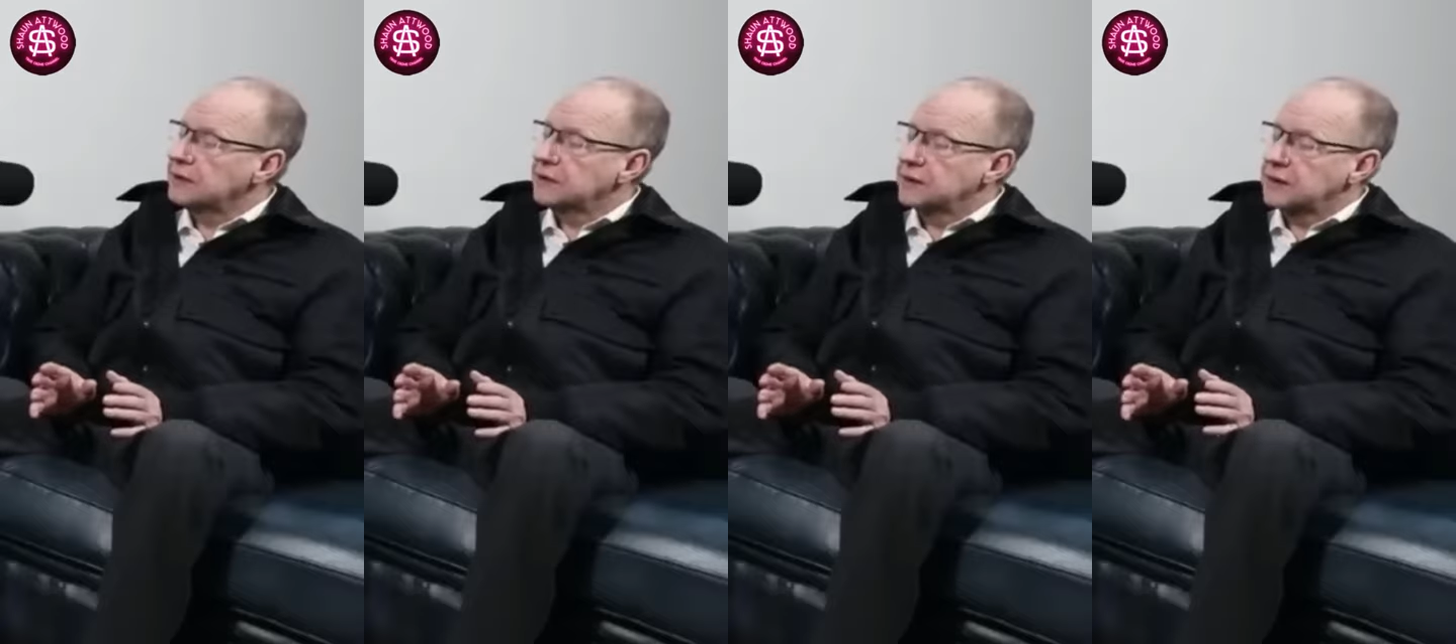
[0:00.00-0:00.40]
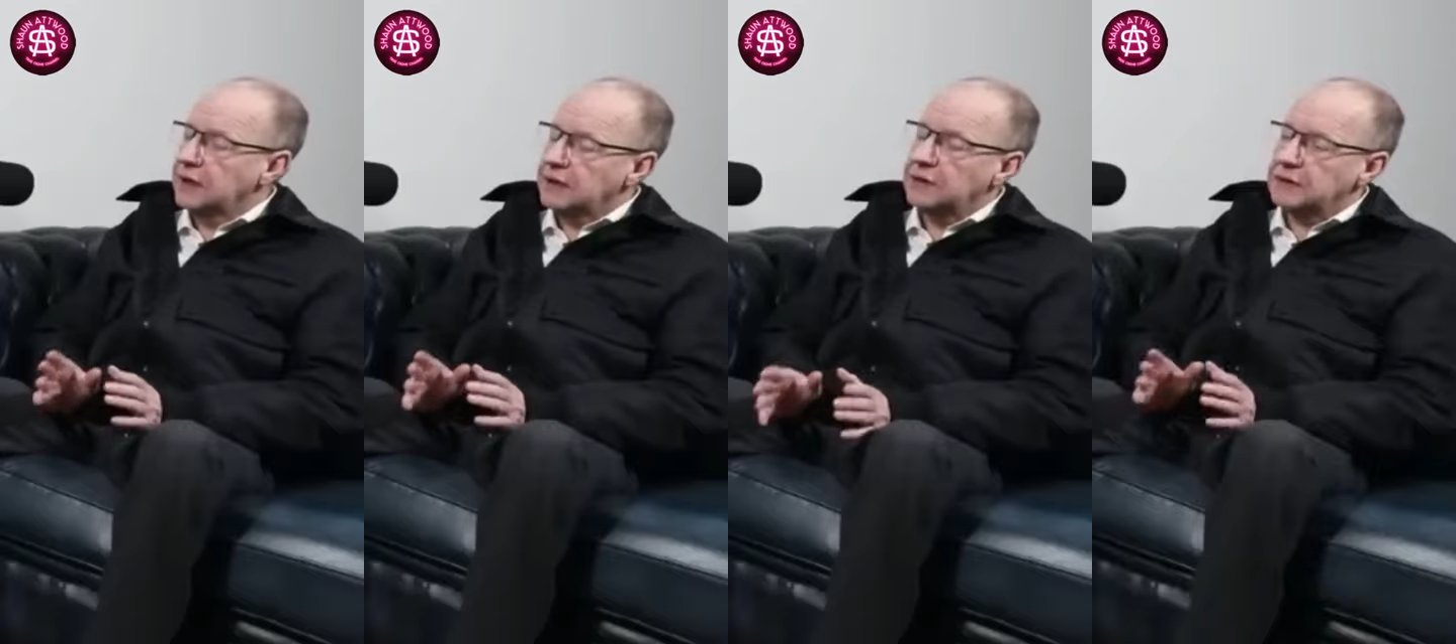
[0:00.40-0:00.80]
and,
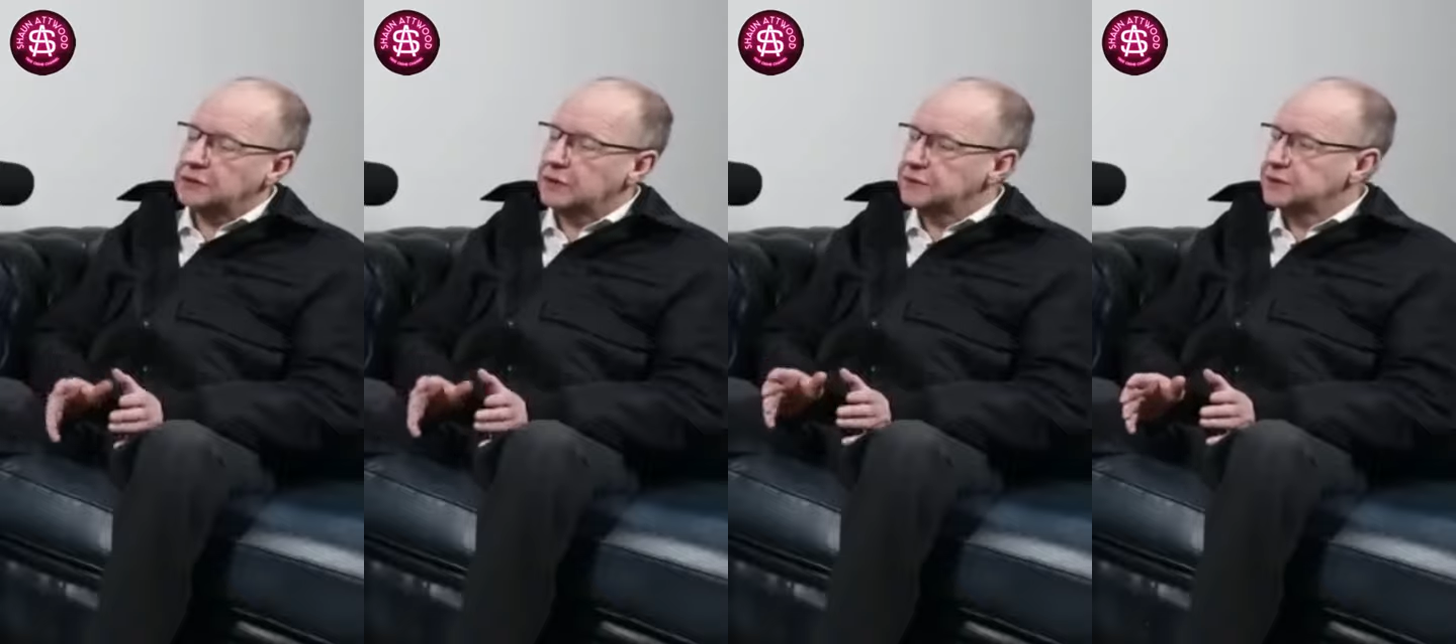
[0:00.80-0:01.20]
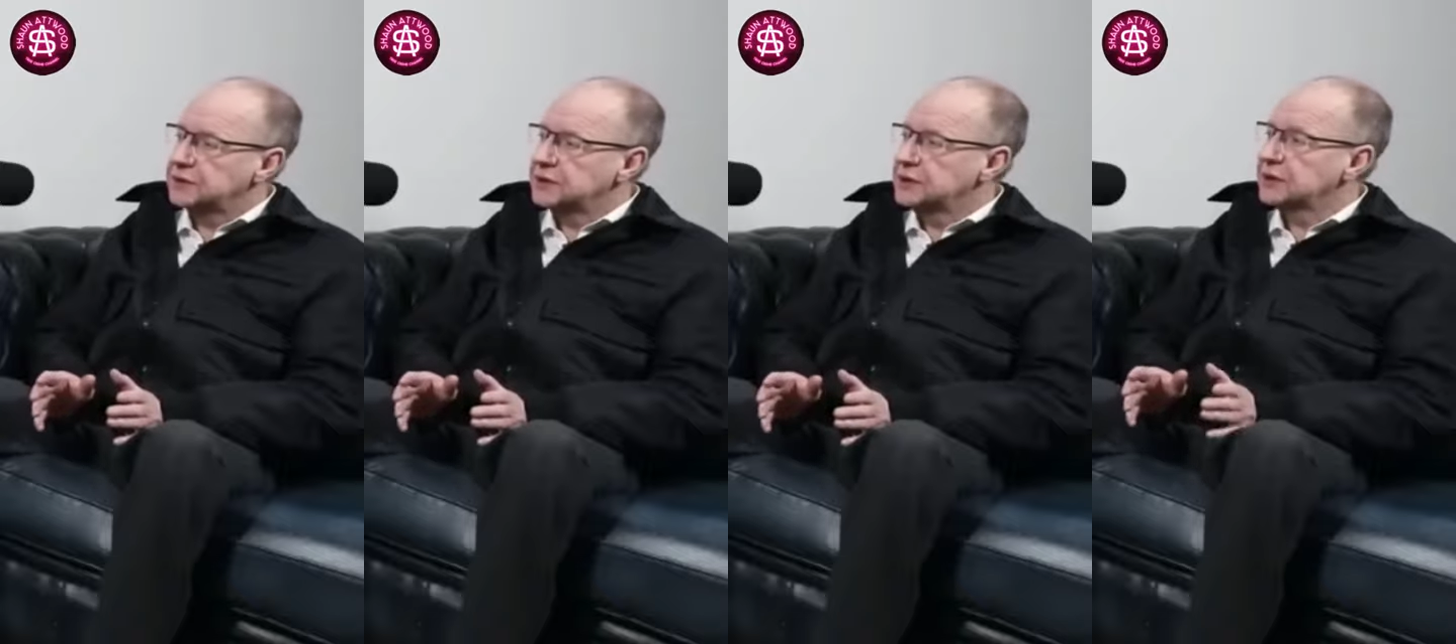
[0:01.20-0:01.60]
and, Arthur Thompson
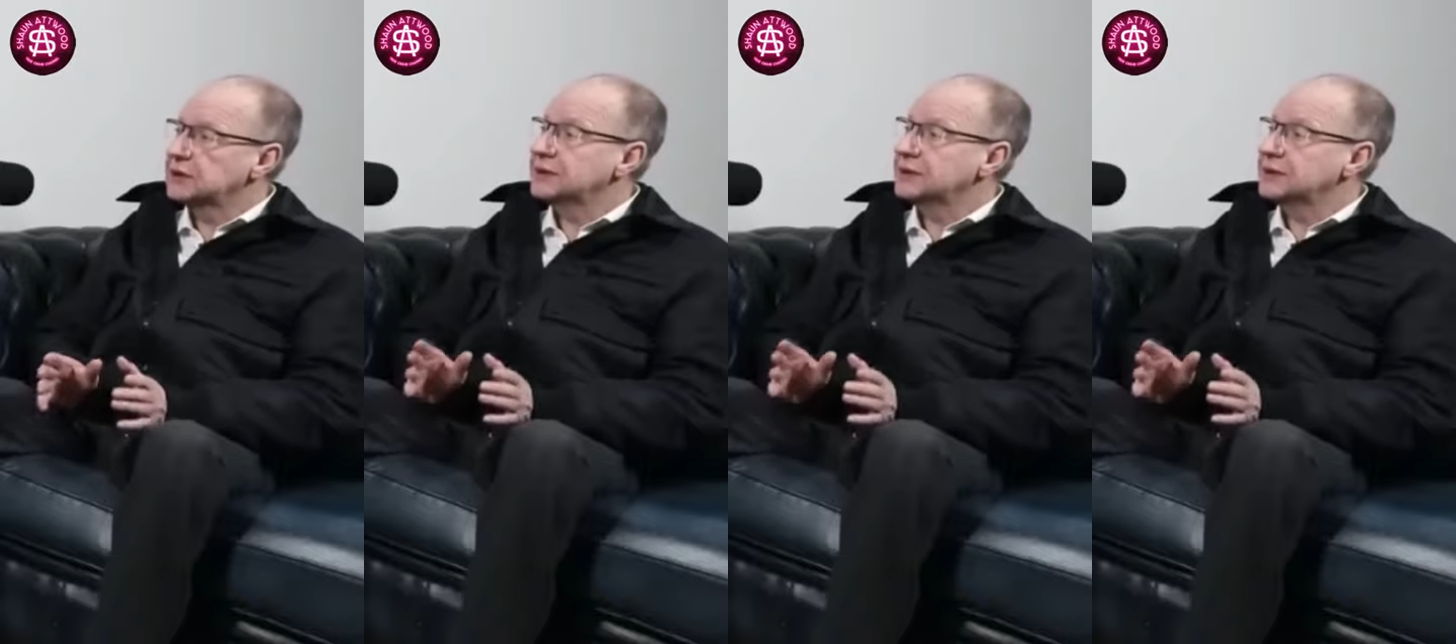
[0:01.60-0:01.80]
Sr.